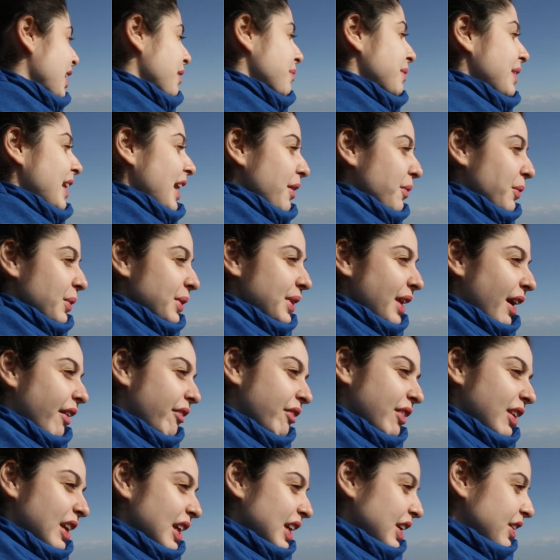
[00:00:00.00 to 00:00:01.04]
I mean, I would
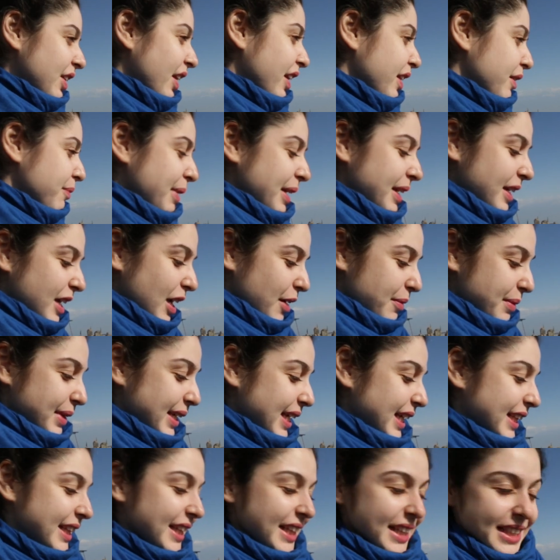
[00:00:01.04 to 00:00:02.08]
definitely recommend
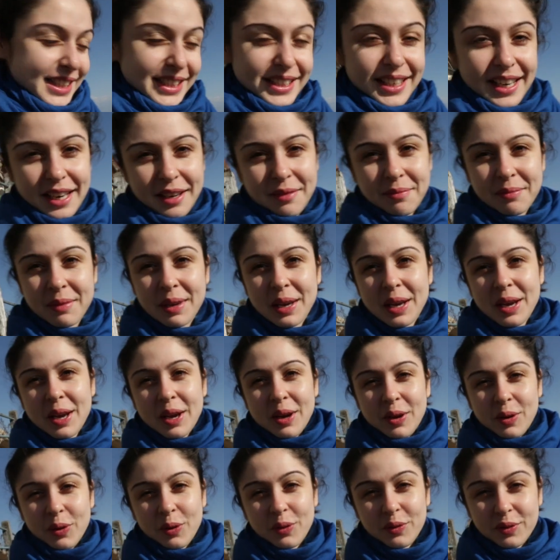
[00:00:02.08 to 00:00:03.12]
coming at this time
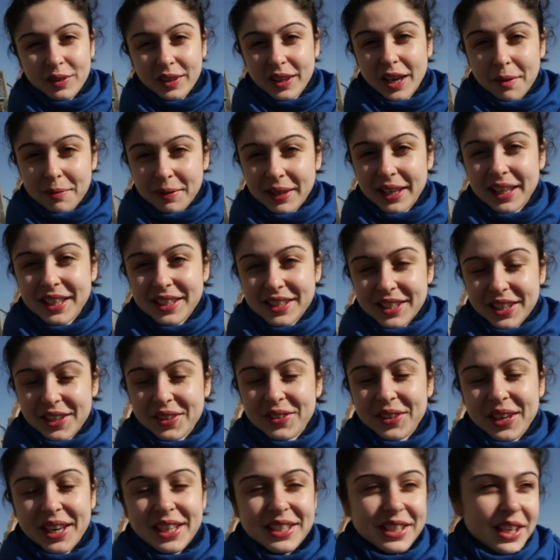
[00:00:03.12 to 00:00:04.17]
over coming at
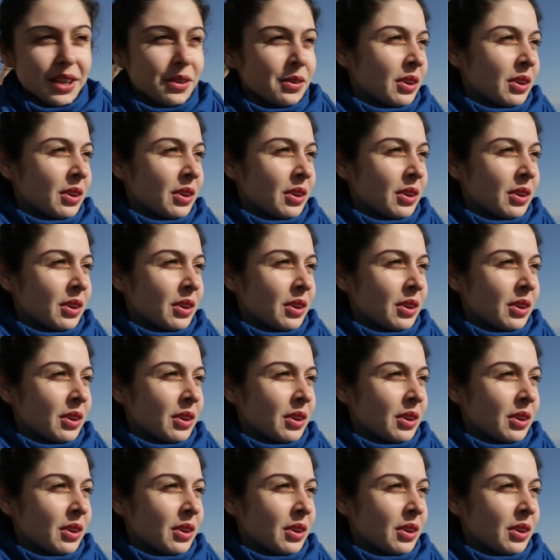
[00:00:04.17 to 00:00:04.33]
sunrise.